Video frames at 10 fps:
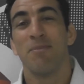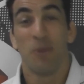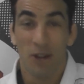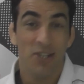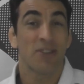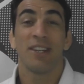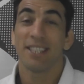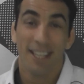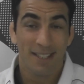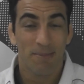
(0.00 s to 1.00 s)
Roger
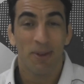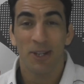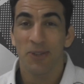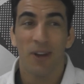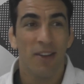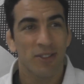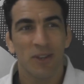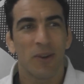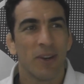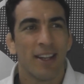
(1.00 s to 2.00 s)
Grace has a Polish wife,
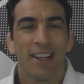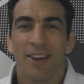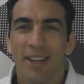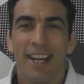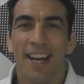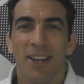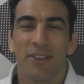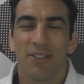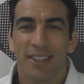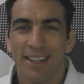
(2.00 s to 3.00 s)
so we kind
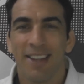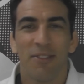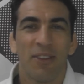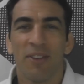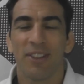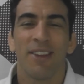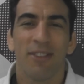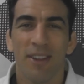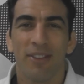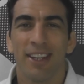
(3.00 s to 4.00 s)
of
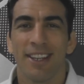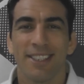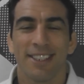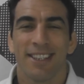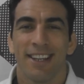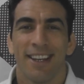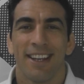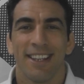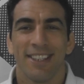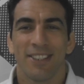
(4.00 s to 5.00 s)
50-50
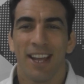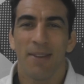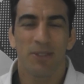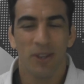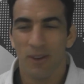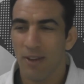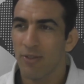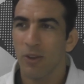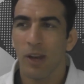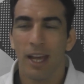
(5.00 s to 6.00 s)
in this game. So I
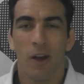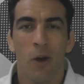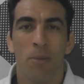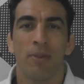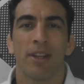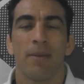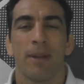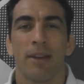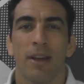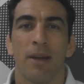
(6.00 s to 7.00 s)
feel like home every time
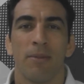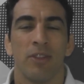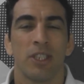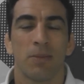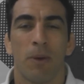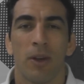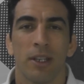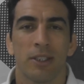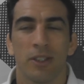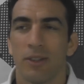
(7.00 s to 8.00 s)
that I come visit
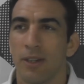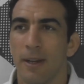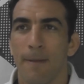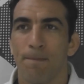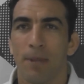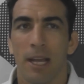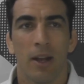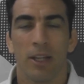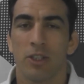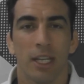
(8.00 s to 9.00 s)
Poland. So I'd
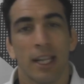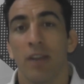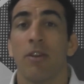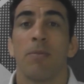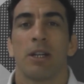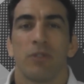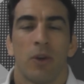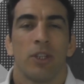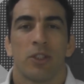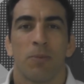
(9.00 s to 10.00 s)
like to say thank you very much for
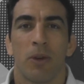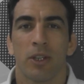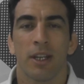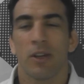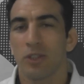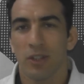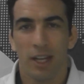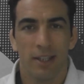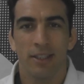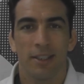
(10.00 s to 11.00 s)
all the support, and I'll see you
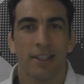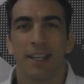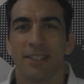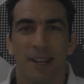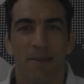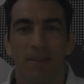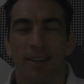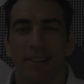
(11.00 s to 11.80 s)
guys next time.